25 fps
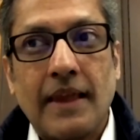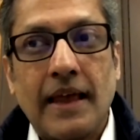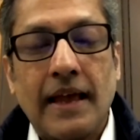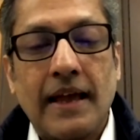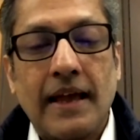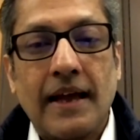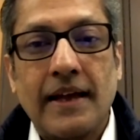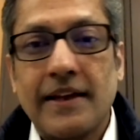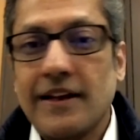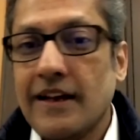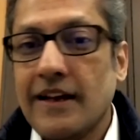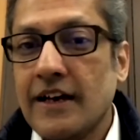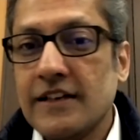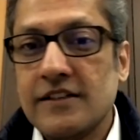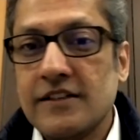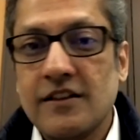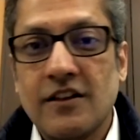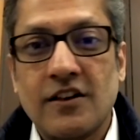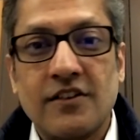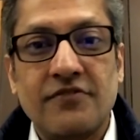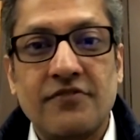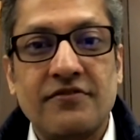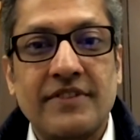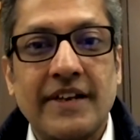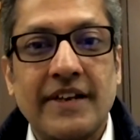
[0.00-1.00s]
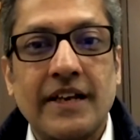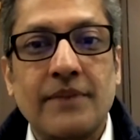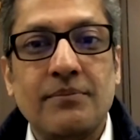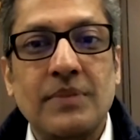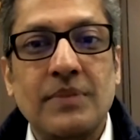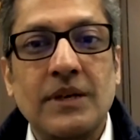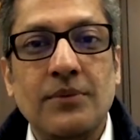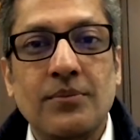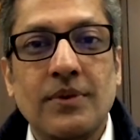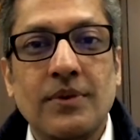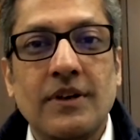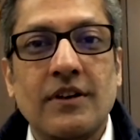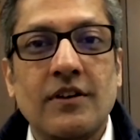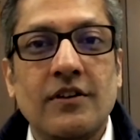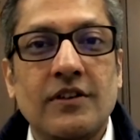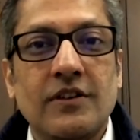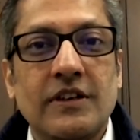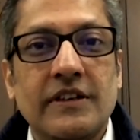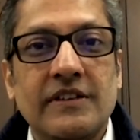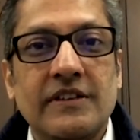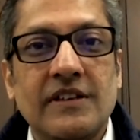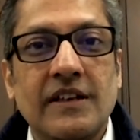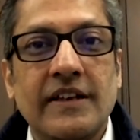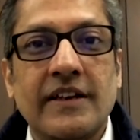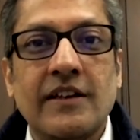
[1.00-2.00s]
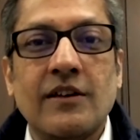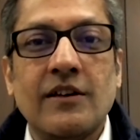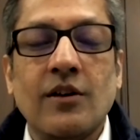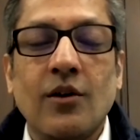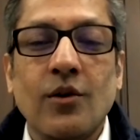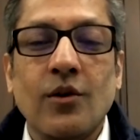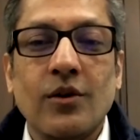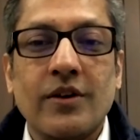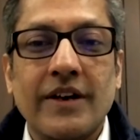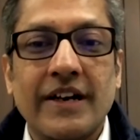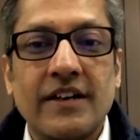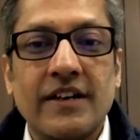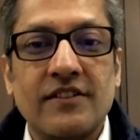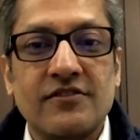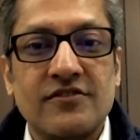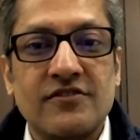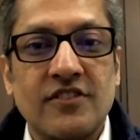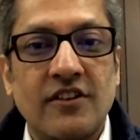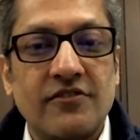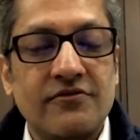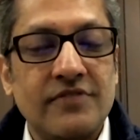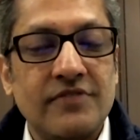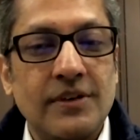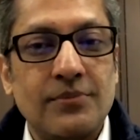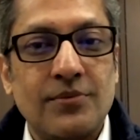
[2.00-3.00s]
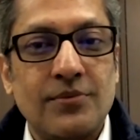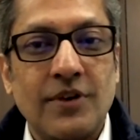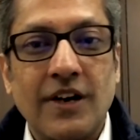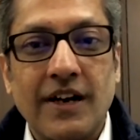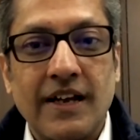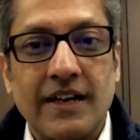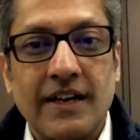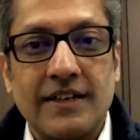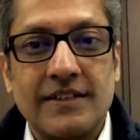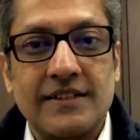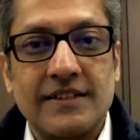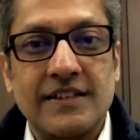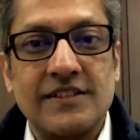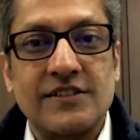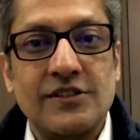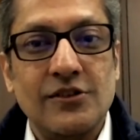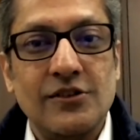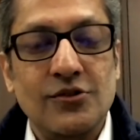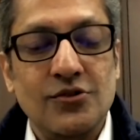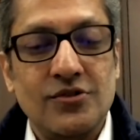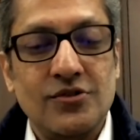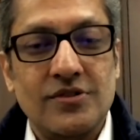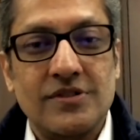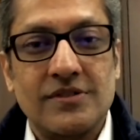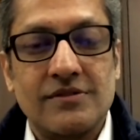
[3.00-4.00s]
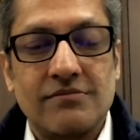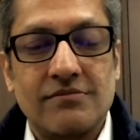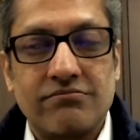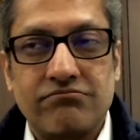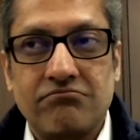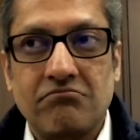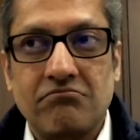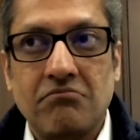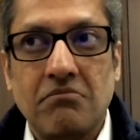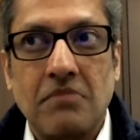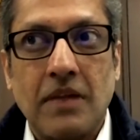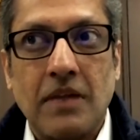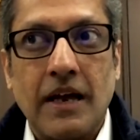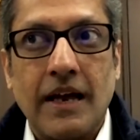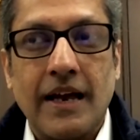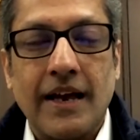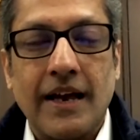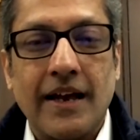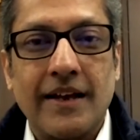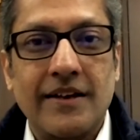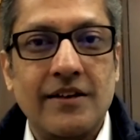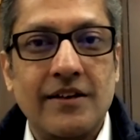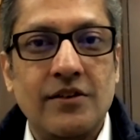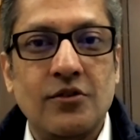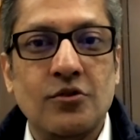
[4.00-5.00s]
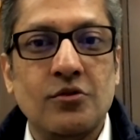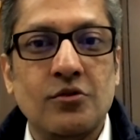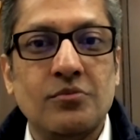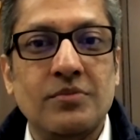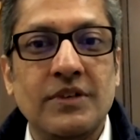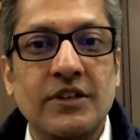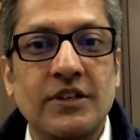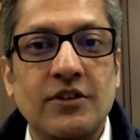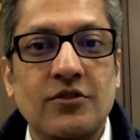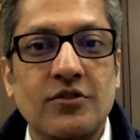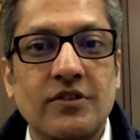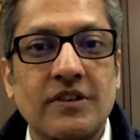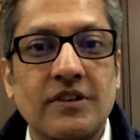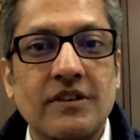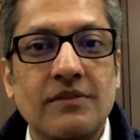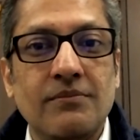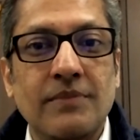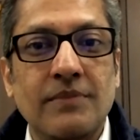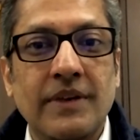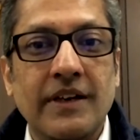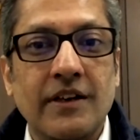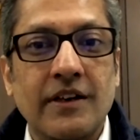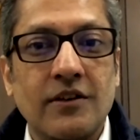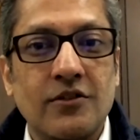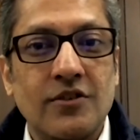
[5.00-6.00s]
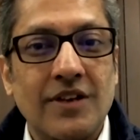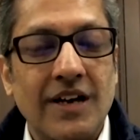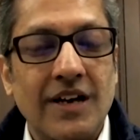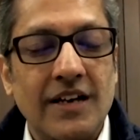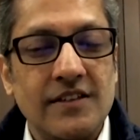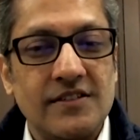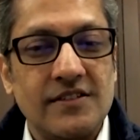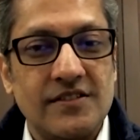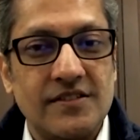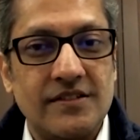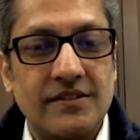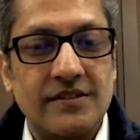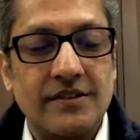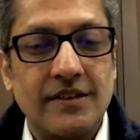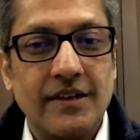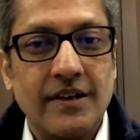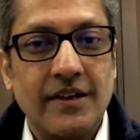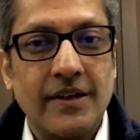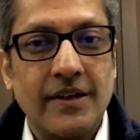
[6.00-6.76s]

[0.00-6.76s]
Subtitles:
I asked a lot of tech people dealing in all kind of software products and solutions, and nobody could give me a good answer.